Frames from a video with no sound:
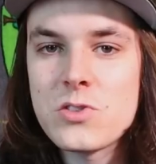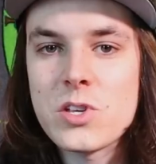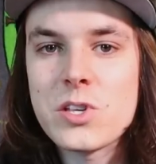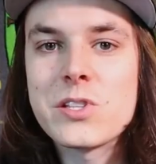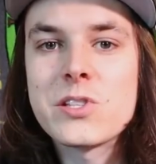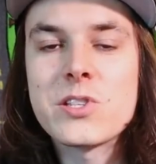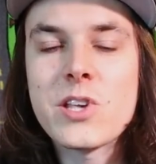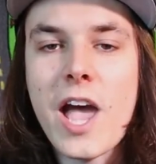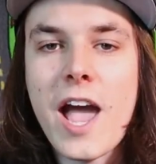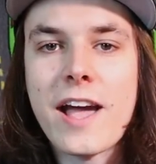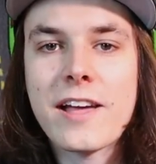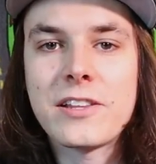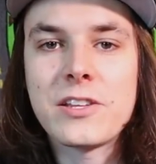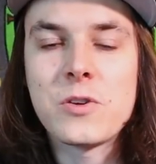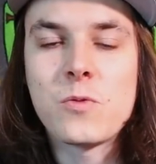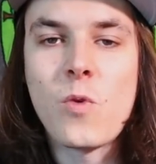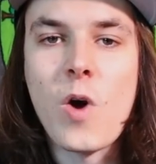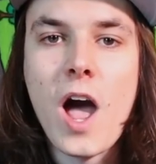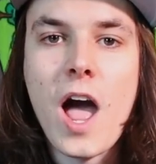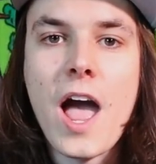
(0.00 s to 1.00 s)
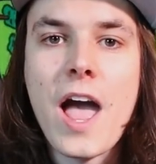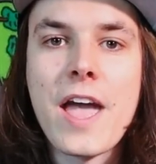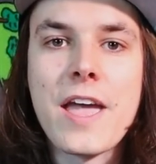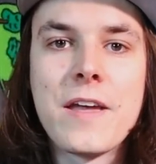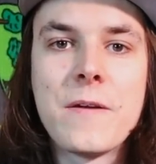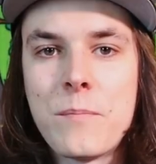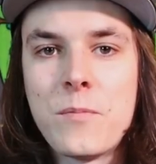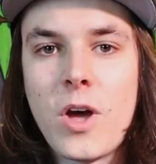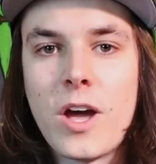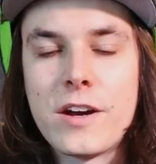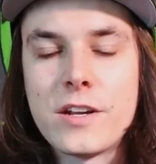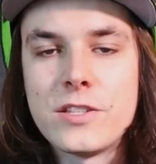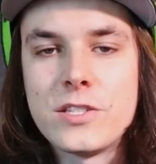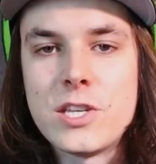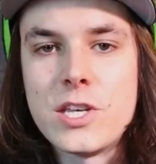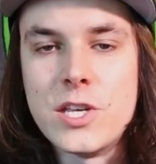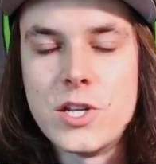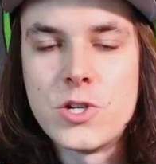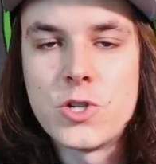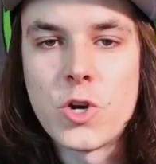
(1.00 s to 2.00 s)
is exactly why I'm not a
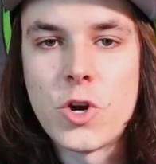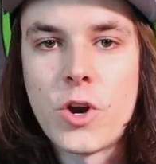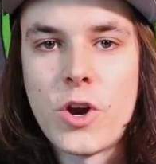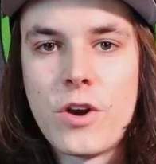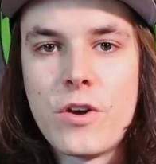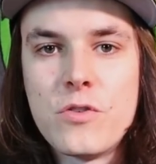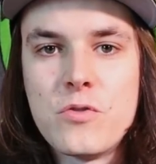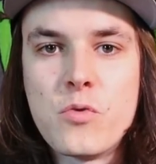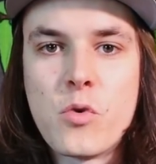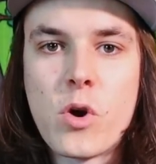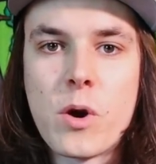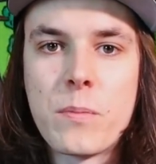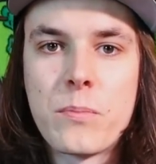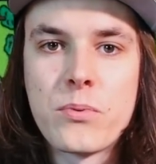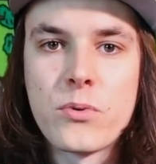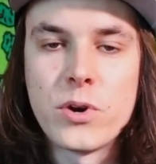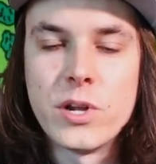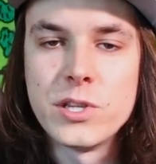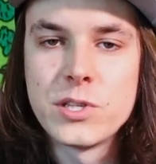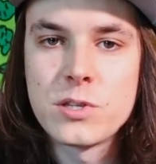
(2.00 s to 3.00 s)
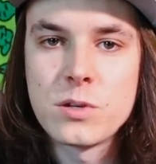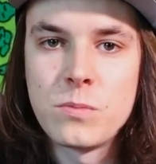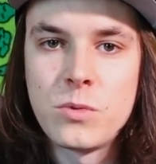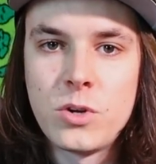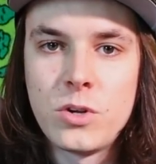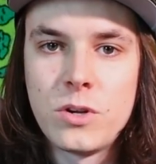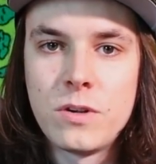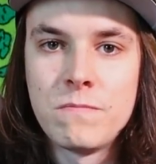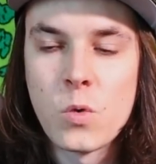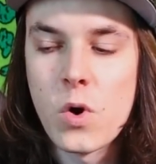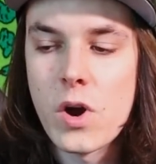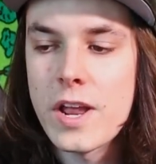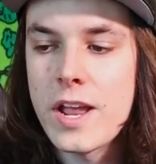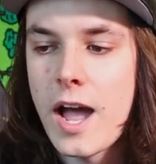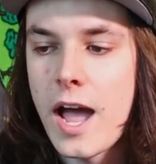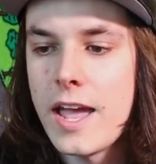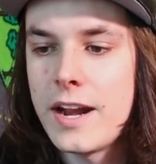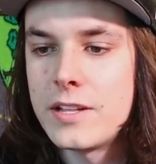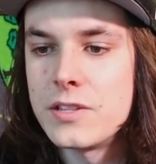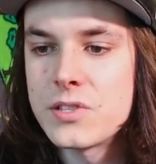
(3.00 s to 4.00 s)
teacher nor a principal nor a
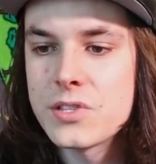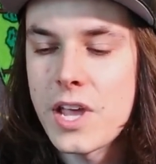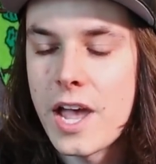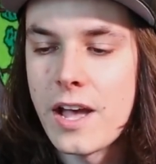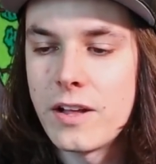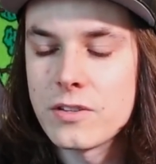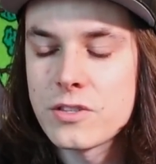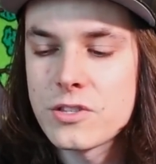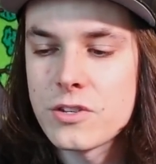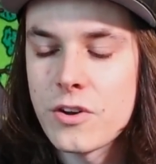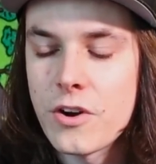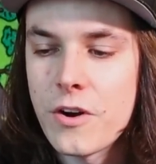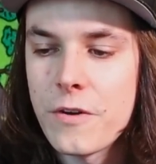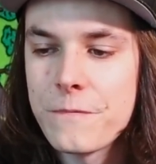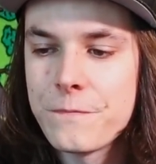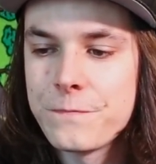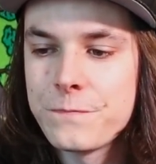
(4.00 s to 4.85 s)
guidance counselor.